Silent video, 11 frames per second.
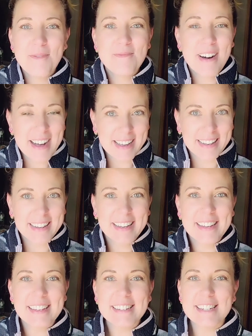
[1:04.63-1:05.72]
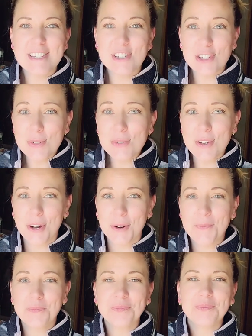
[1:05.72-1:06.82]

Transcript: But did you know